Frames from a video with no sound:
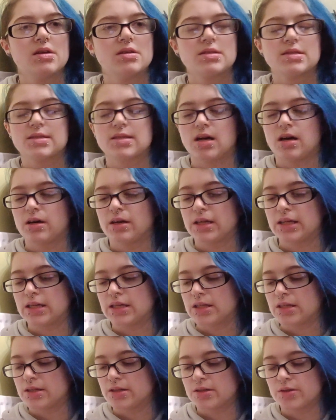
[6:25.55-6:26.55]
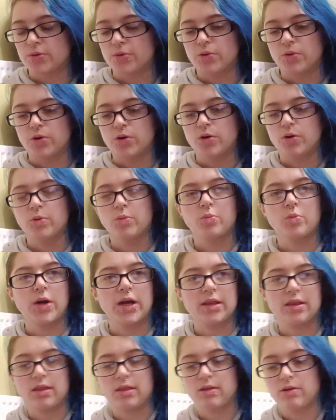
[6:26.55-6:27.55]
size or
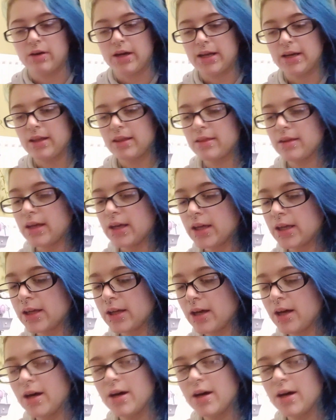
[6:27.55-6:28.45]
width or anything.